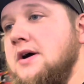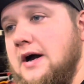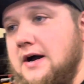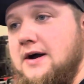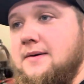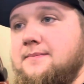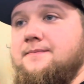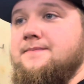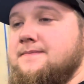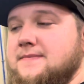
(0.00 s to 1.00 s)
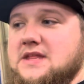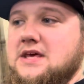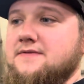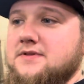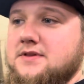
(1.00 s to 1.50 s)
I
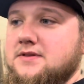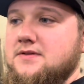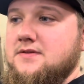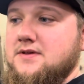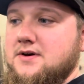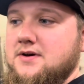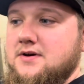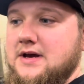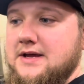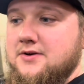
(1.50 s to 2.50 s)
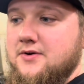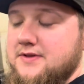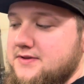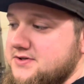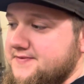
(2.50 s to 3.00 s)
know
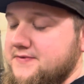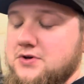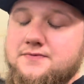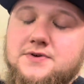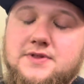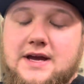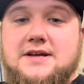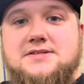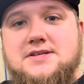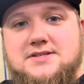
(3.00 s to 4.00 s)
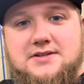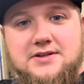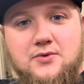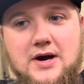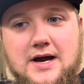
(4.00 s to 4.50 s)
that there's a few of you that
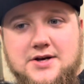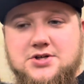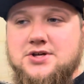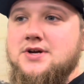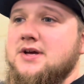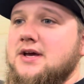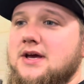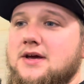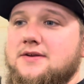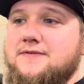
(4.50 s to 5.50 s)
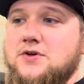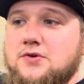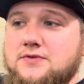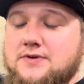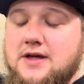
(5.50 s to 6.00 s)
consistently watch and a few
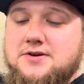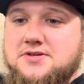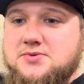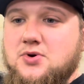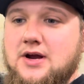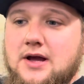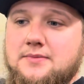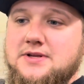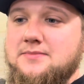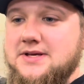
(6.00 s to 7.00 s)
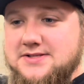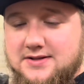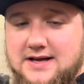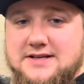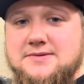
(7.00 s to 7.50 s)
of you that are subscribed. It means a
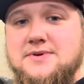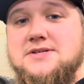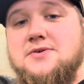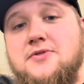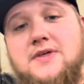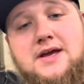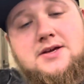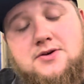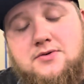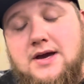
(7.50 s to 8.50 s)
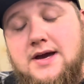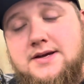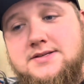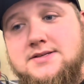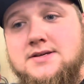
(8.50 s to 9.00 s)
lot to me. So thank you
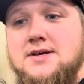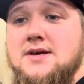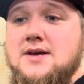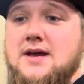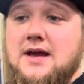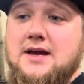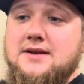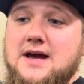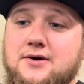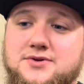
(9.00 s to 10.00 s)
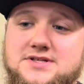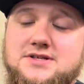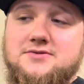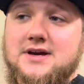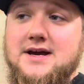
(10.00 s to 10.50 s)
guys. And I will see
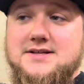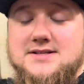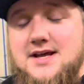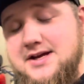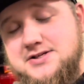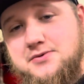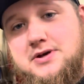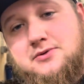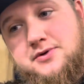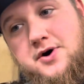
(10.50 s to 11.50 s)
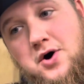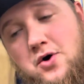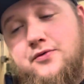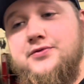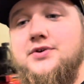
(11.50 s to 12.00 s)
you guys next week with
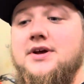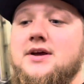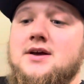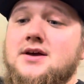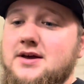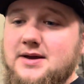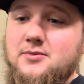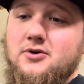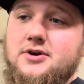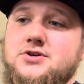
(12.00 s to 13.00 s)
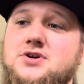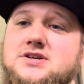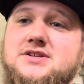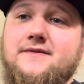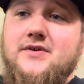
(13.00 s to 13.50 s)
hopefully a more
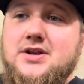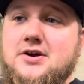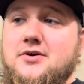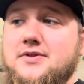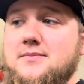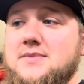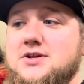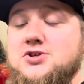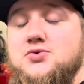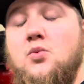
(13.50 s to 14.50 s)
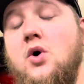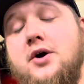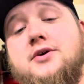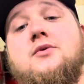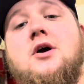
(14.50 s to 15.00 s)
interesting video than me just
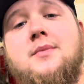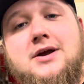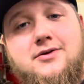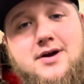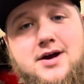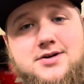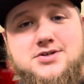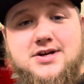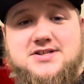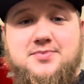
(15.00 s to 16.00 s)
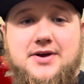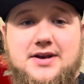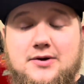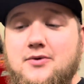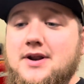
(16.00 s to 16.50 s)
walking around my garage
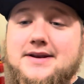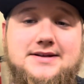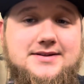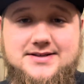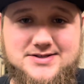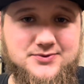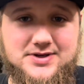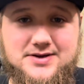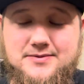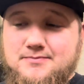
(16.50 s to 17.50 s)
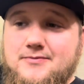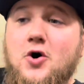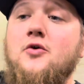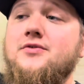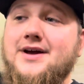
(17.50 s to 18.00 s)
explaining what I did this week.
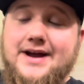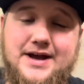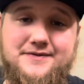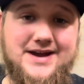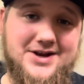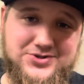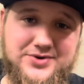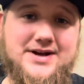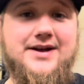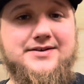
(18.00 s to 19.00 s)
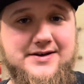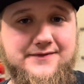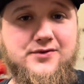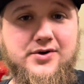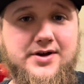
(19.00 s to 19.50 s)
Hopefully I have actual content
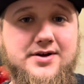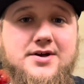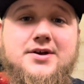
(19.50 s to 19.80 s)
for you.